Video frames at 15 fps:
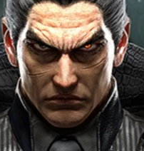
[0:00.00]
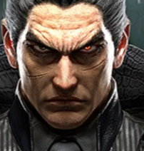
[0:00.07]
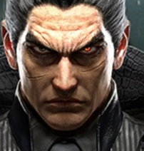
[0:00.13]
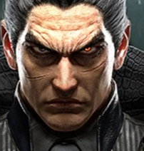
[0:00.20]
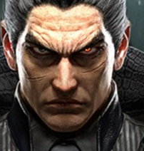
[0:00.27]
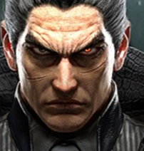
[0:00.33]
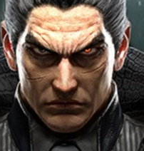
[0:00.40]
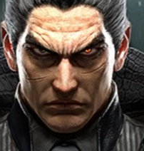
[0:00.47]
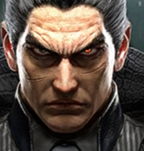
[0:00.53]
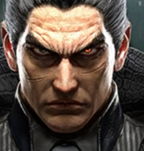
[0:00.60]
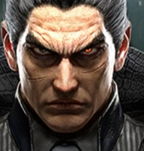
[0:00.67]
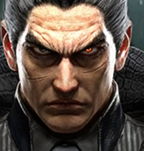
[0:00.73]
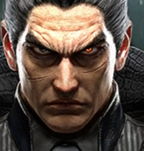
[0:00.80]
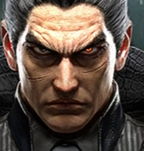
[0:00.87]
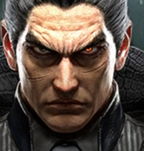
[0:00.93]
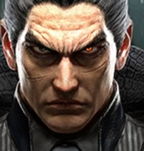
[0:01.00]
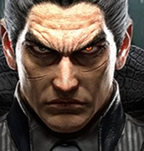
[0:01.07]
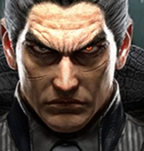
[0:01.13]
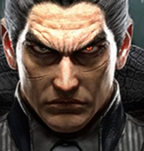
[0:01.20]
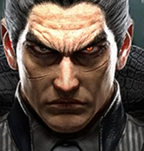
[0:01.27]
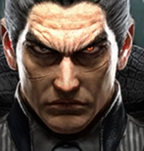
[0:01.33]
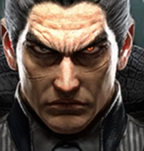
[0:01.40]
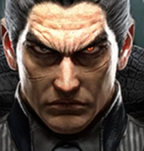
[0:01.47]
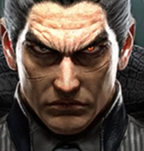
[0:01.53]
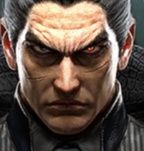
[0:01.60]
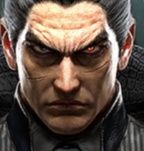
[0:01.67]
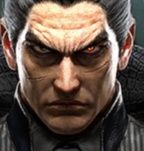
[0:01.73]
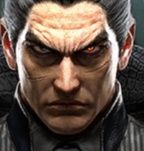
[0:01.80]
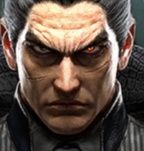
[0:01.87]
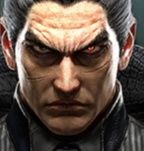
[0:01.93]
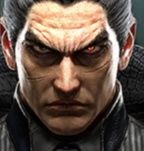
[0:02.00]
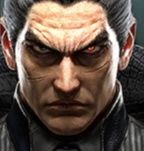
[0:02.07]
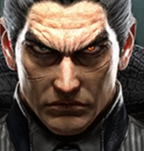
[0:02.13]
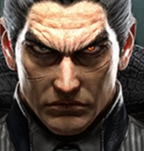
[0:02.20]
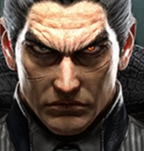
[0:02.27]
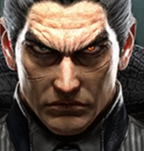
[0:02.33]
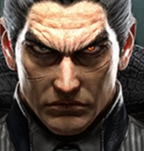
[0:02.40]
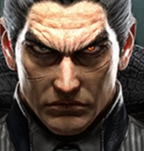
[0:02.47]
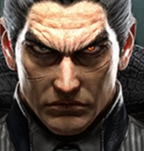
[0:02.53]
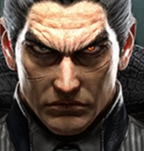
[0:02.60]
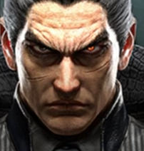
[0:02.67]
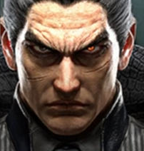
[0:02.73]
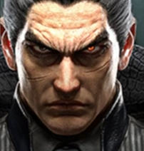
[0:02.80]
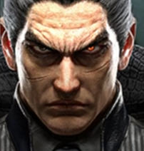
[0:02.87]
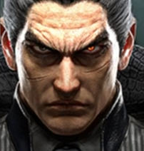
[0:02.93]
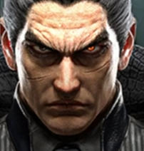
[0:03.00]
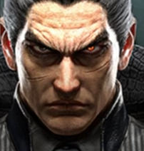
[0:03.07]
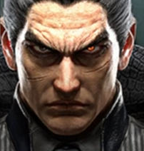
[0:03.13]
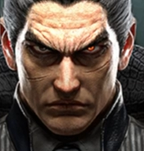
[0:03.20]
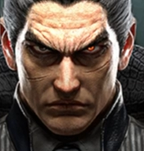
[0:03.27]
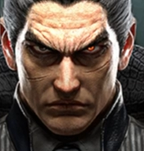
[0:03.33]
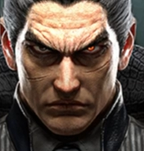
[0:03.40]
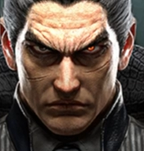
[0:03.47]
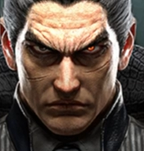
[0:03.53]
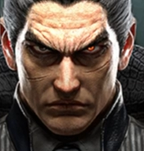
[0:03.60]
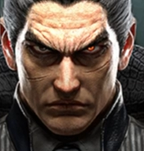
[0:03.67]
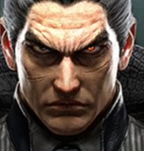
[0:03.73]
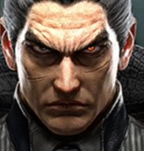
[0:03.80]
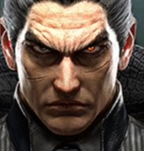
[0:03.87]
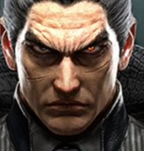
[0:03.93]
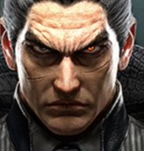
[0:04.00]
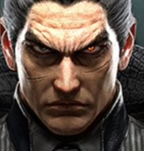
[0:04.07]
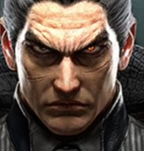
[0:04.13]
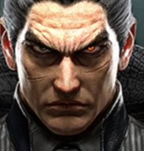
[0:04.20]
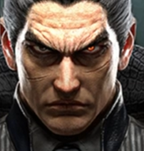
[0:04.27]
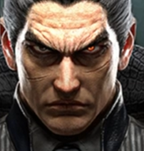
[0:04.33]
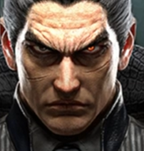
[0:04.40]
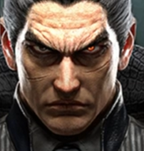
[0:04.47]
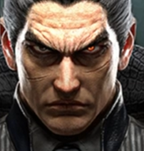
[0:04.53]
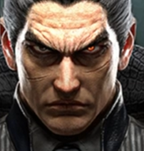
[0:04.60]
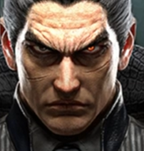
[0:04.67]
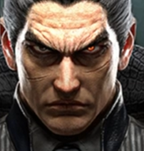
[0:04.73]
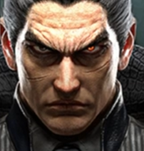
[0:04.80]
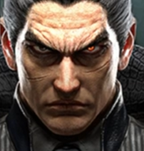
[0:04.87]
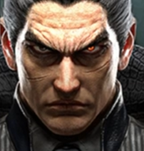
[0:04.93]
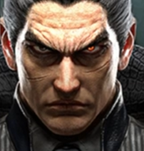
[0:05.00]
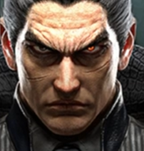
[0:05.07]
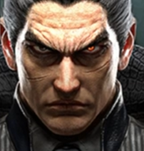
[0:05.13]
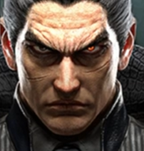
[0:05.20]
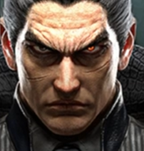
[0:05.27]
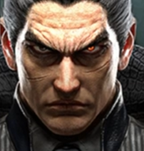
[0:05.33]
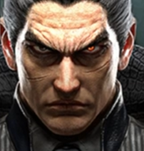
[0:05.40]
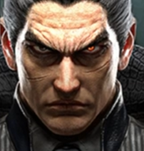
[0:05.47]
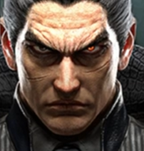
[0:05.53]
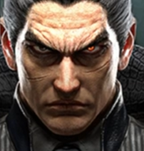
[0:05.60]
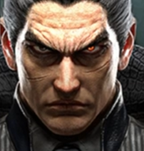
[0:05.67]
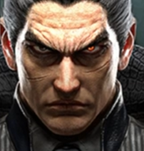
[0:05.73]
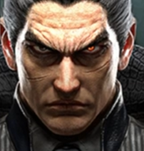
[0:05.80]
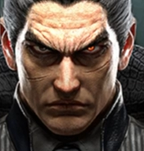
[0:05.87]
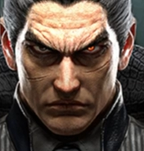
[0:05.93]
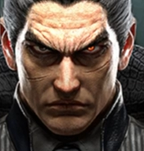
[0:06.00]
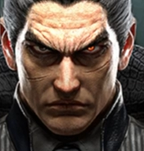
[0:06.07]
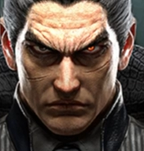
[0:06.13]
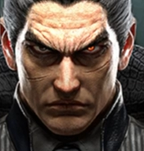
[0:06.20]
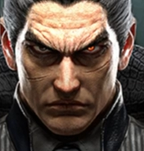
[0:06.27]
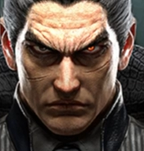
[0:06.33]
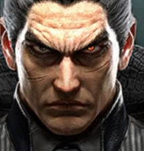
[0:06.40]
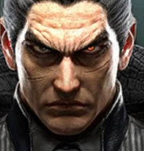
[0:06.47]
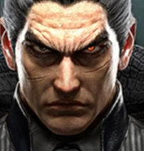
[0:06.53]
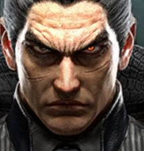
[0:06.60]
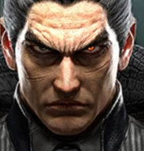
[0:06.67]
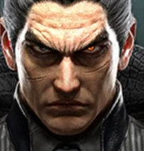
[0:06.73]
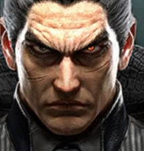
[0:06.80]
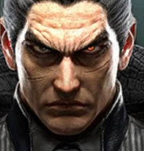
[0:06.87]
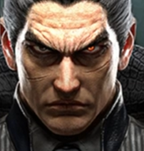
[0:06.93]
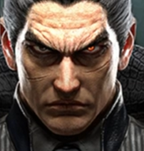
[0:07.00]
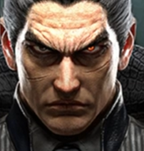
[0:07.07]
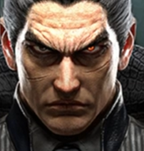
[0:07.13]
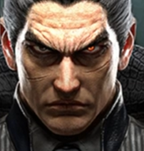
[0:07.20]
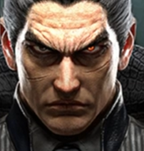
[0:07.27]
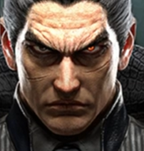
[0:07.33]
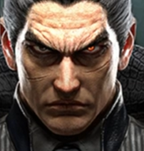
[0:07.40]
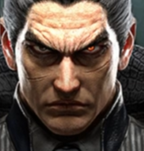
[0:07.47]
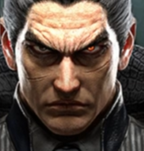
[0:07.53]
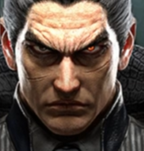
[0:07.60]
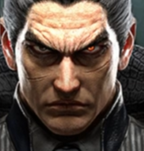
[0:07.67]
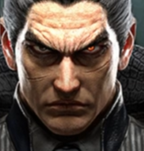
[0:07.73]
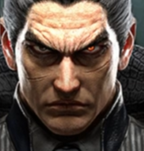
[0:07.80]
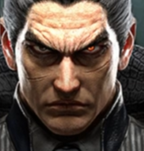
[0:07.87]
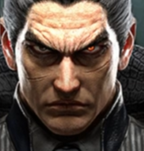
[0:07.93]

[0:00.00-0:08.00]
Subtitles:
(no lip movement)